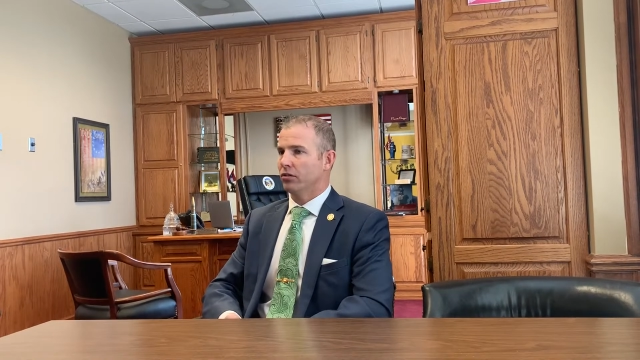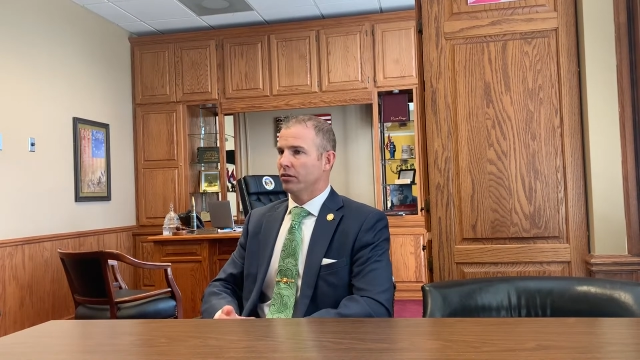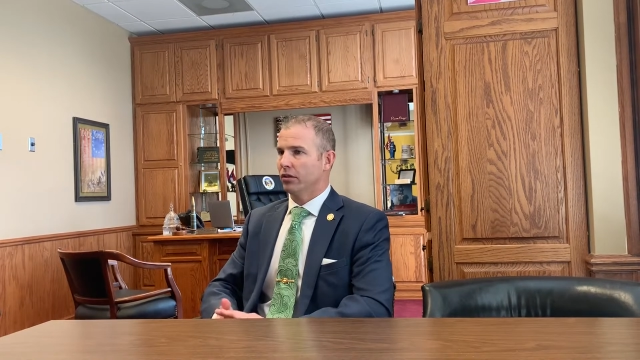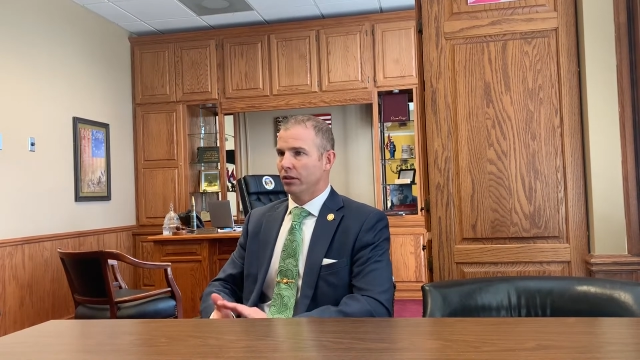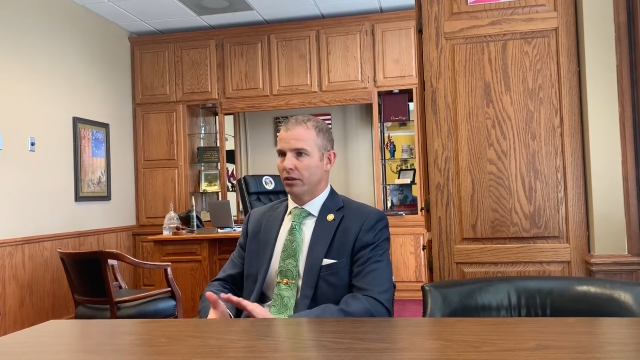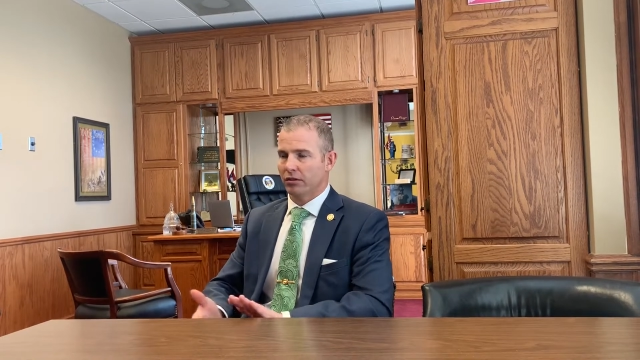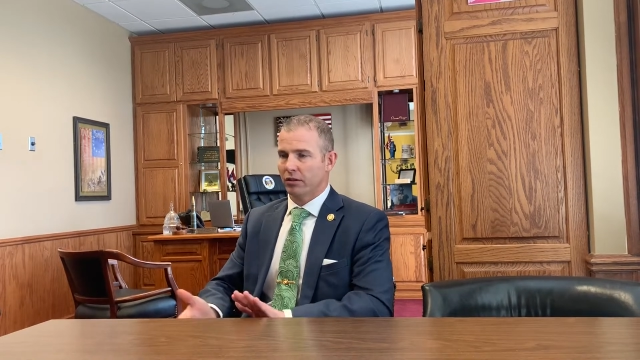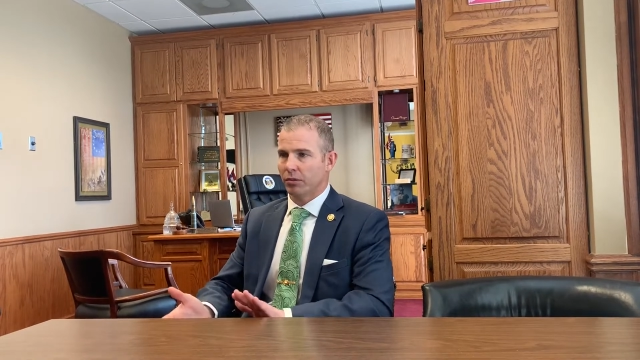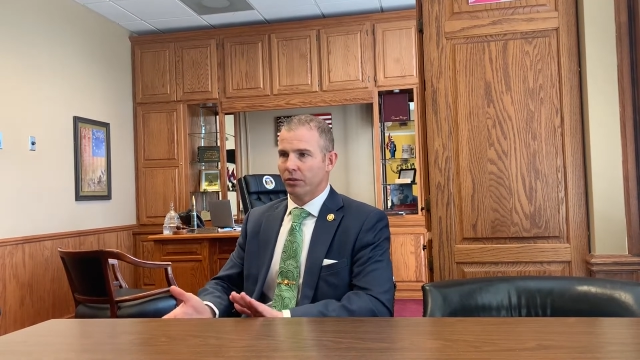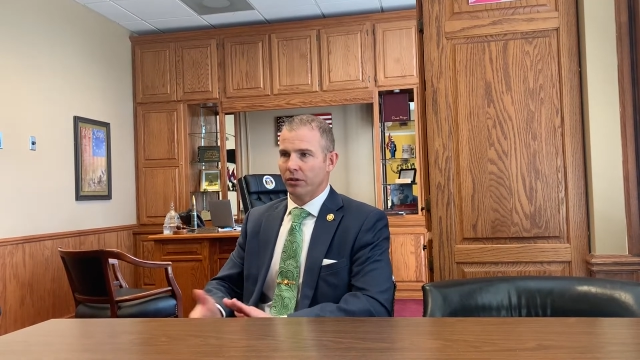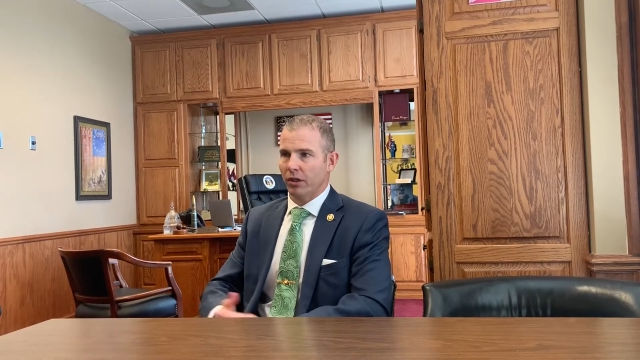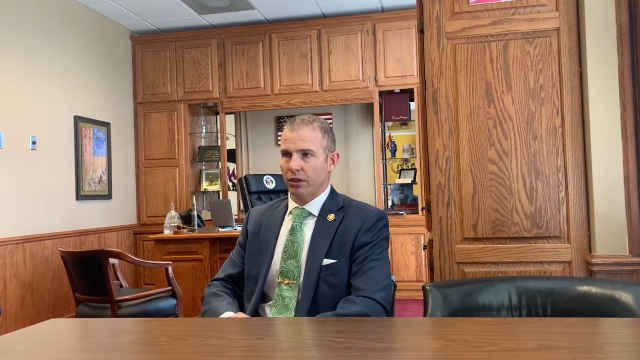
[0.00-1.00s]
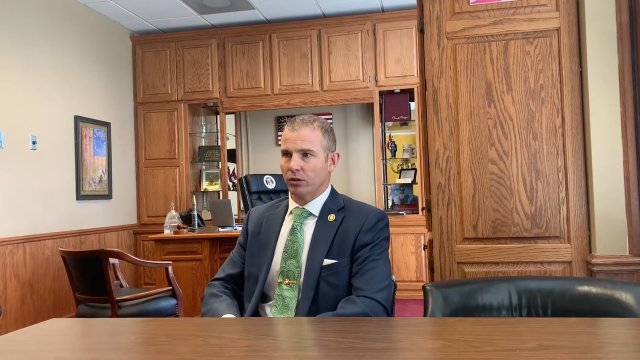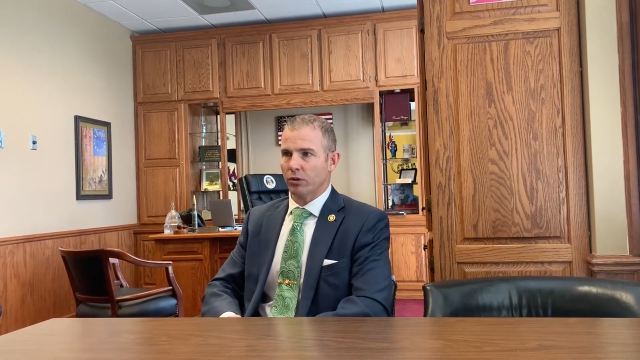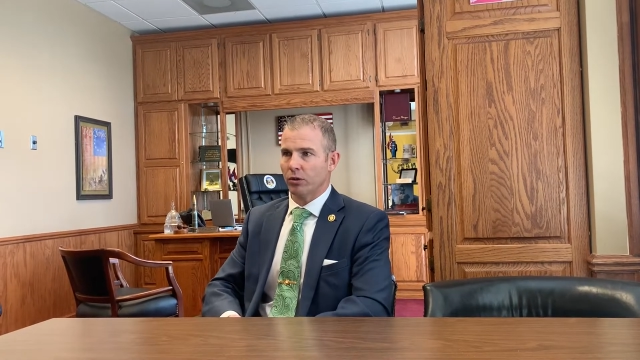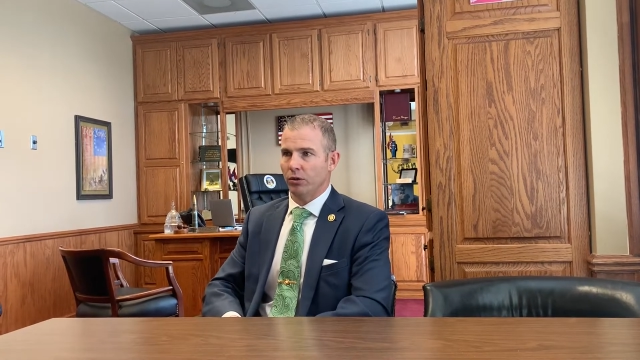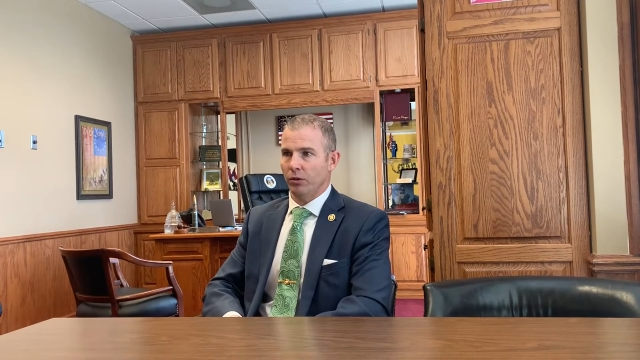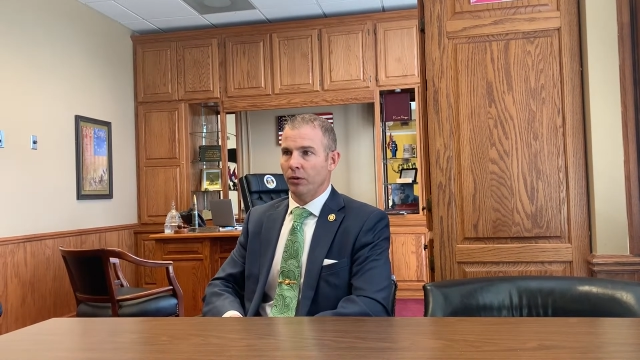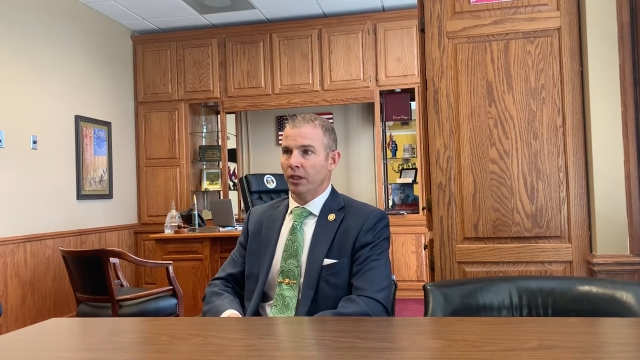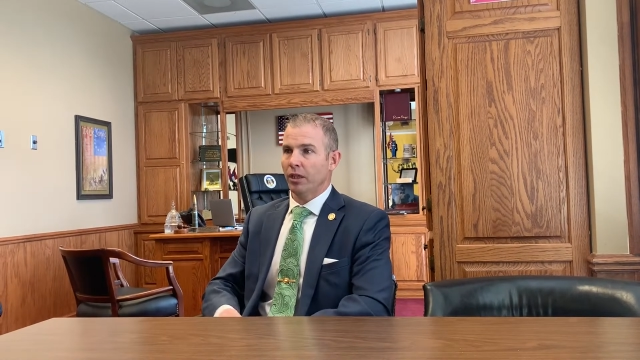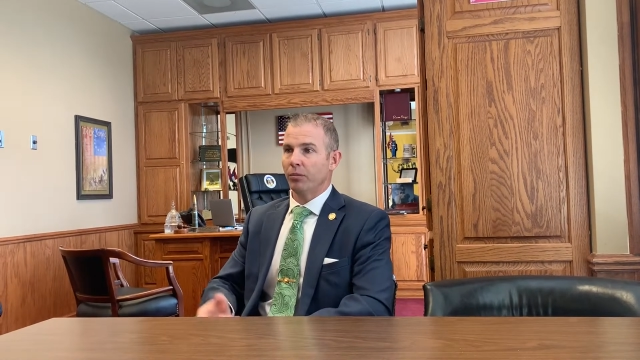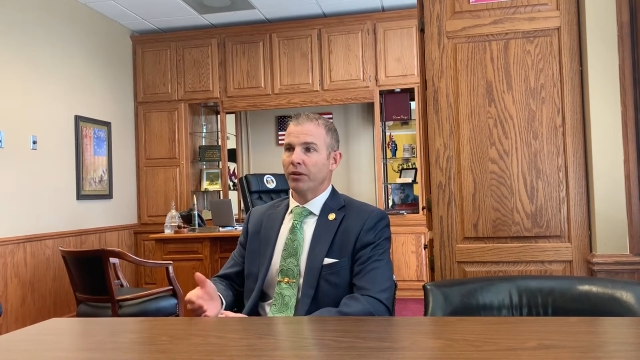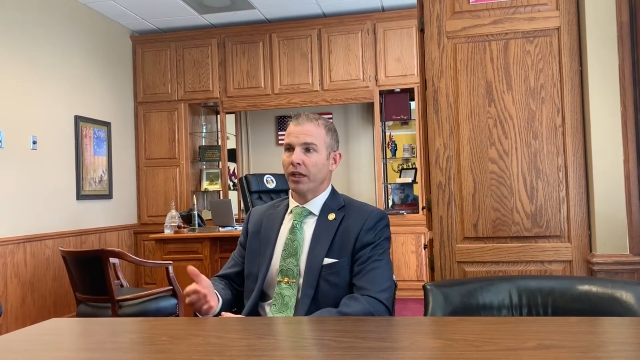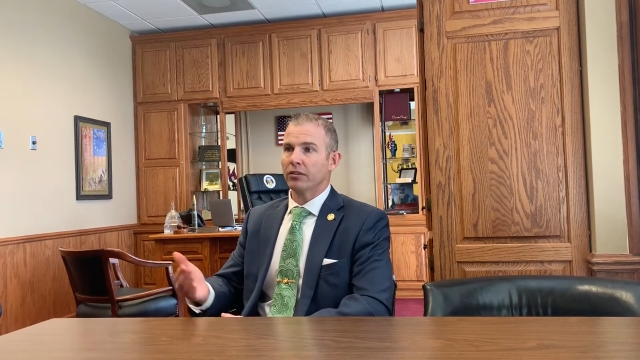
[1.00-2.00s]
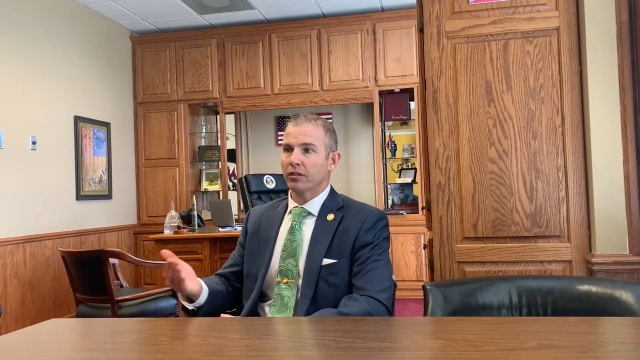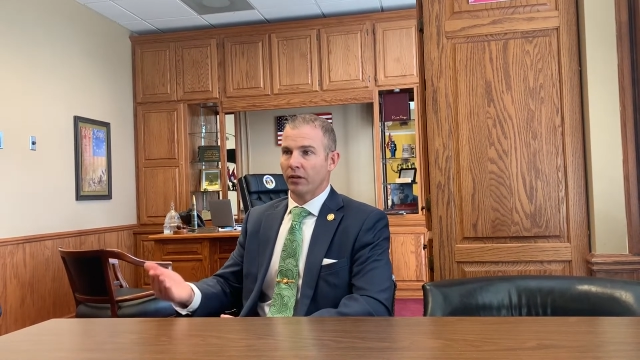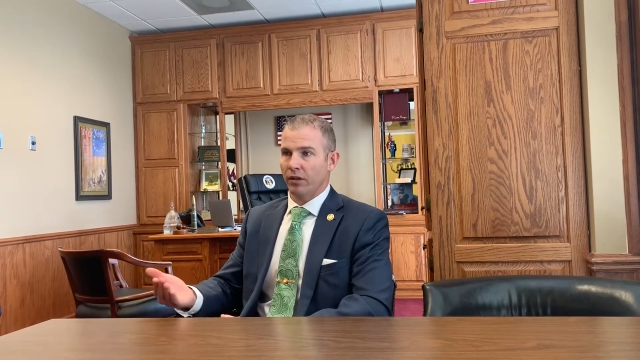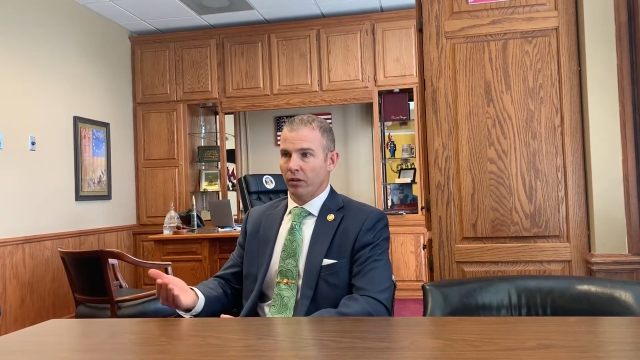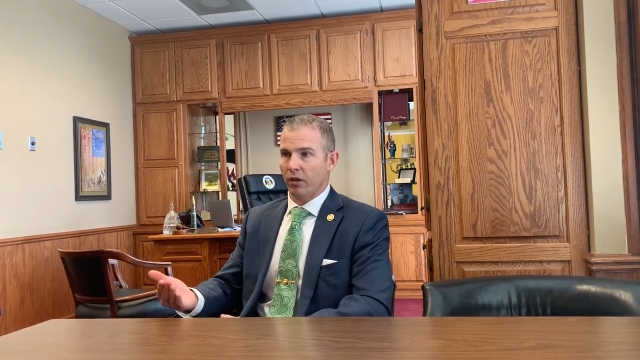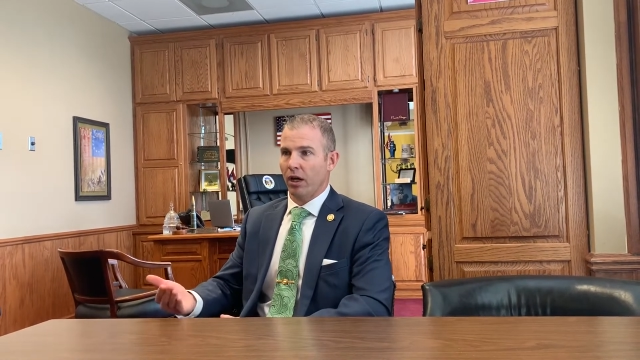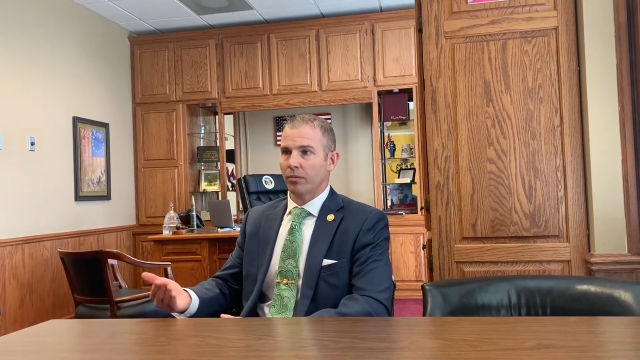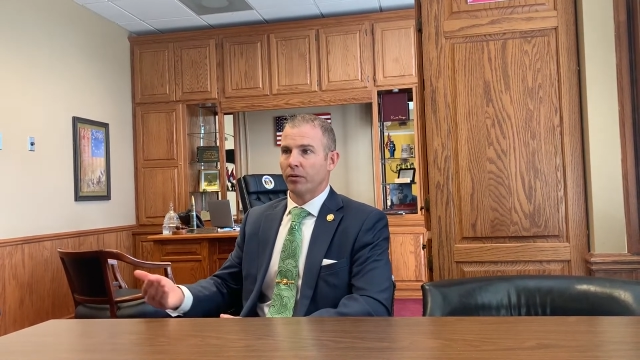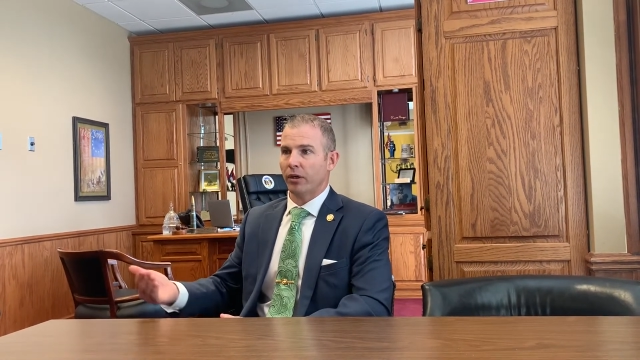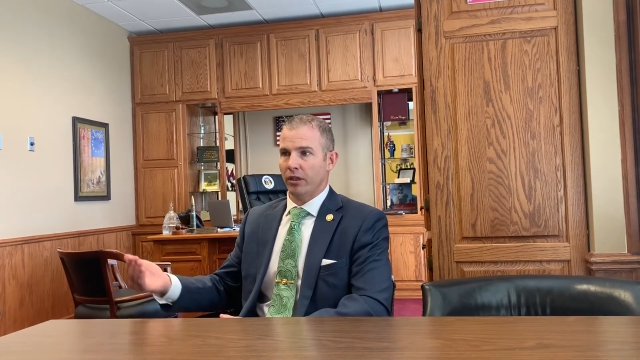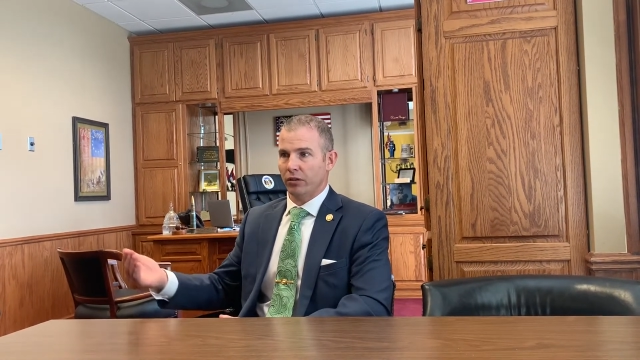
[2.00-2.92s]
That's simply not true. But that's how they'll operate,